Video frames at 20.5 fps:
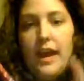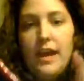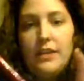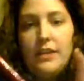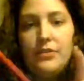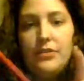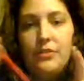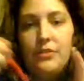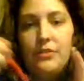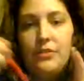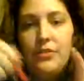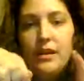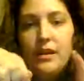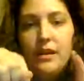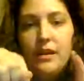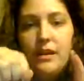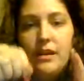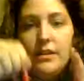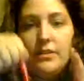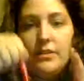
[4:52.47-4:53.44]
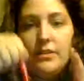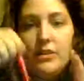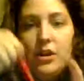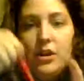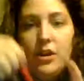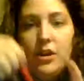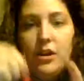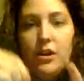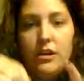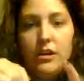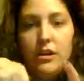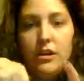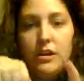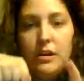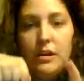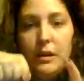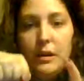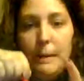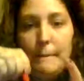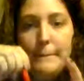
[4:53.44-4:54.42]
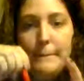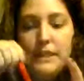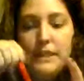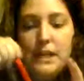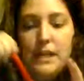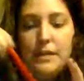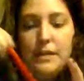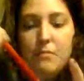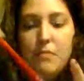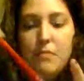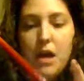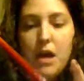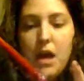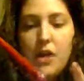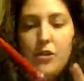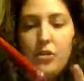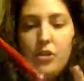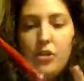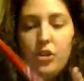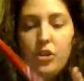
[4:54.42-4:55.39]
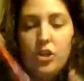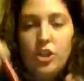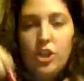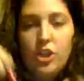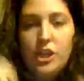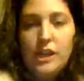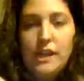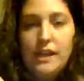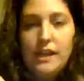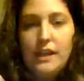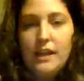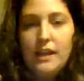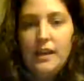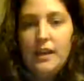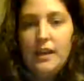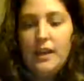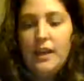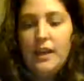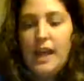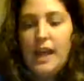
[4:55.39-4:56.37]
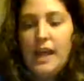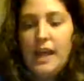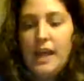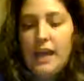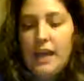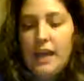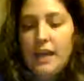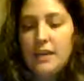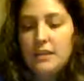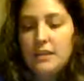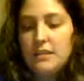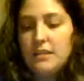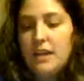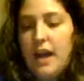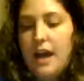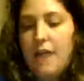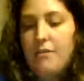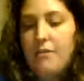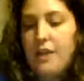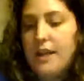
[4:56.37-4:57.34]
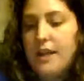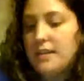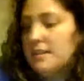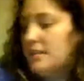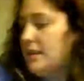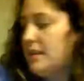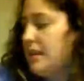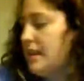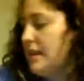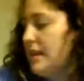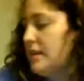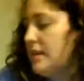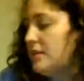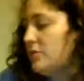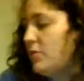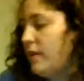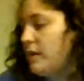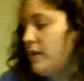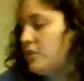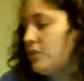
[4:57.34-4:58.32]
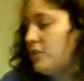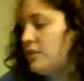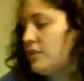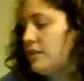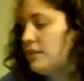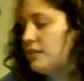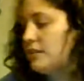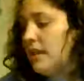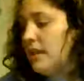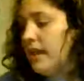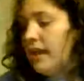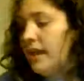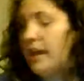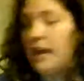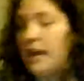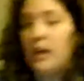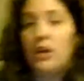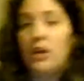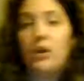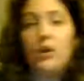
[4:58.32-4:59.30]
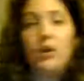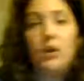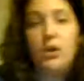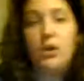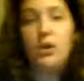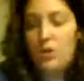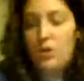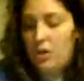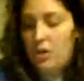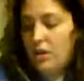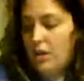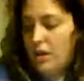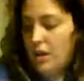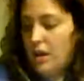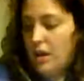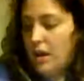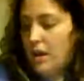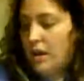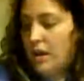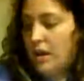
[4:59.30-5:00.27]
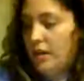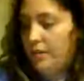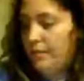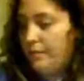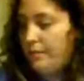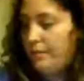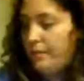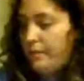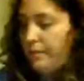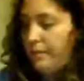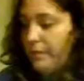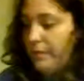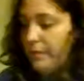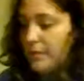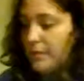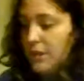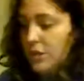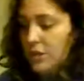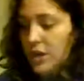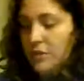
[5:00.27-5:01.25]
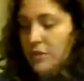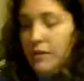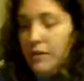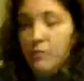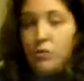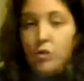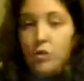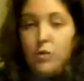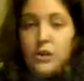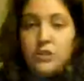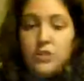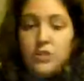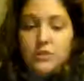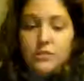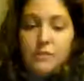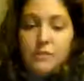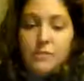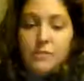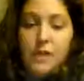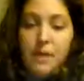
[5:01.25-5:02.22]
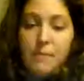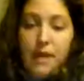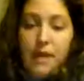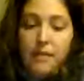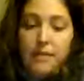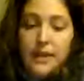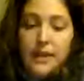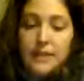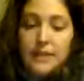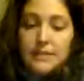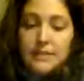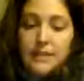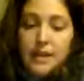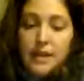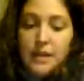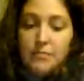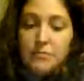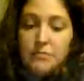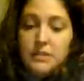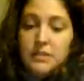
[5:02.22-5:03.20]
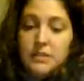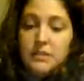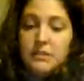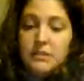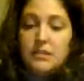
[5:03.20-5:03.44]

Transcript: And so there is our blood model. And I would ask the kids questions like, To generate more questions from them, I would ask them